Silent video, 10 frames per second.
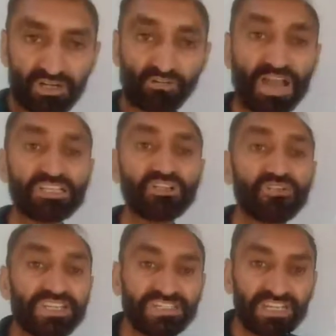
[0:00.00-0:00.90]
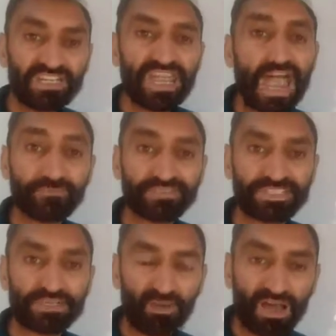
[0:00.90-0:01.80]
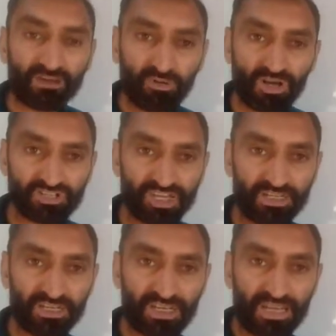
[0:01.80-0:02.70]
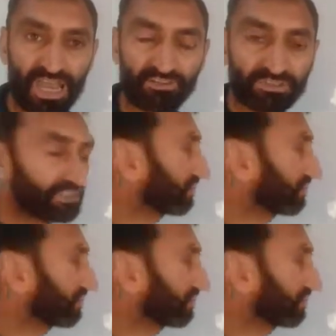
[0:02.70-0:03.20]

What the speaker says: Why do we need fseek function and what is the